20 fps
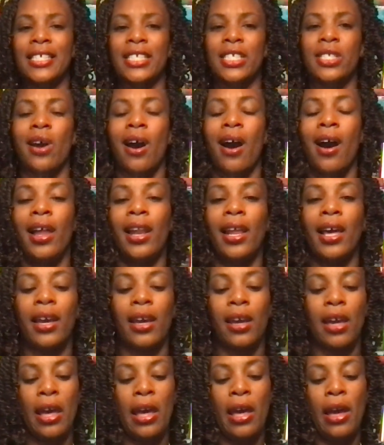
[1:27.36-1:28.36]
darling.
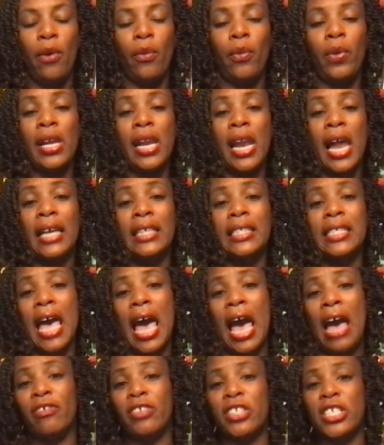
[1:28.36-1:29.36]
We like to
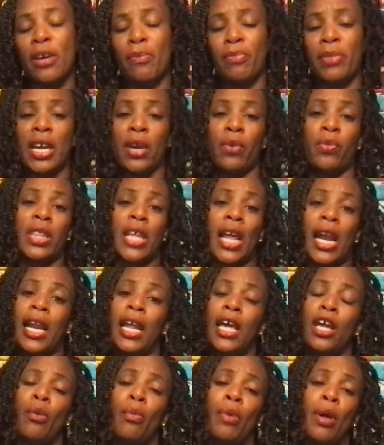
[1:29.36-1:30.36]
have something with a
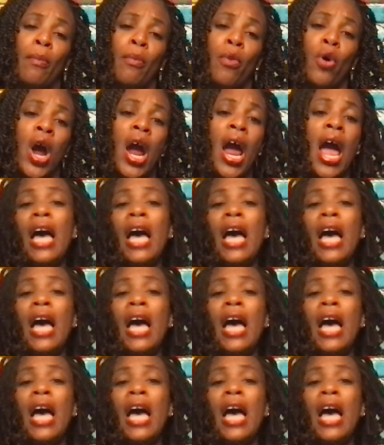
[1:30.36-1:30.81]
little bit more